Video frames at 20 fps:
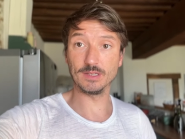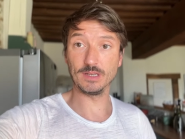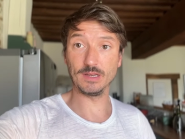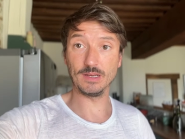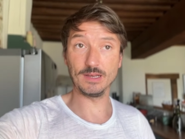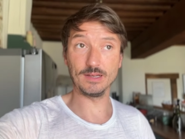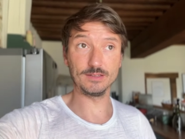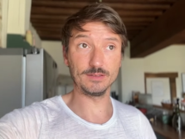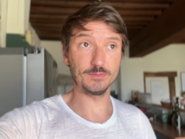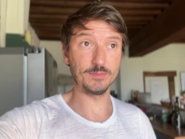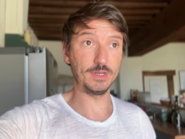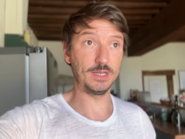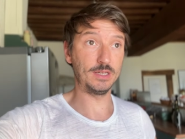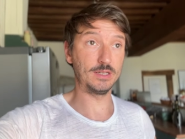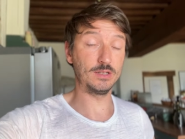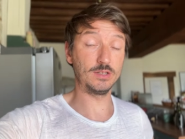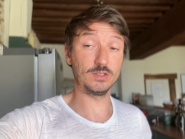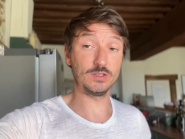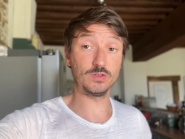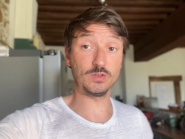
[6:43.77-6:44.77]
I can't make
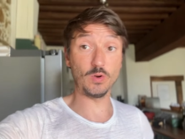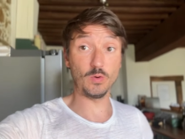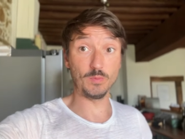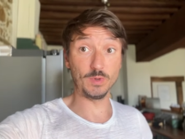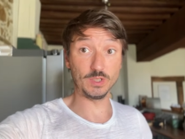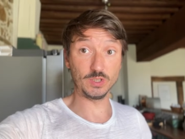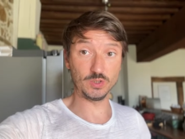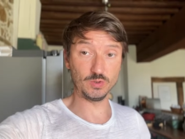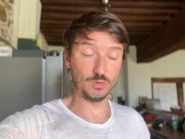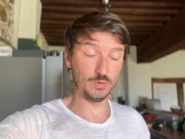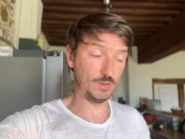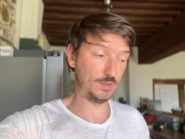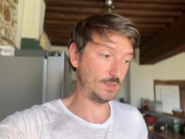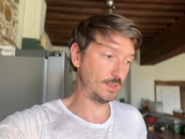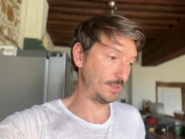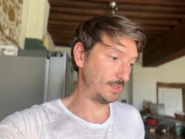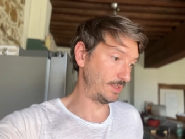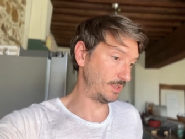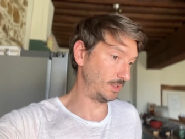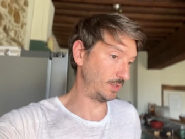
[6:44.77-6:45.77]
so much noise
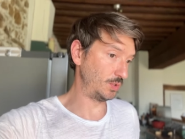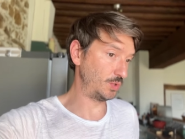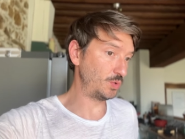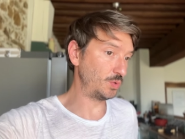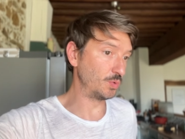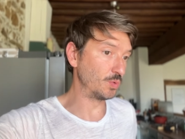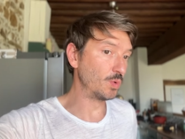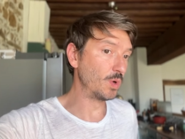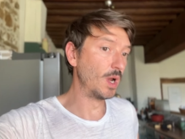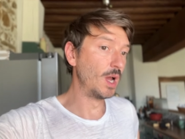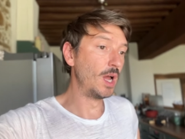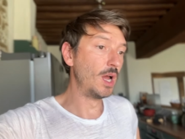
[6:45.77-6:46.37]
until two.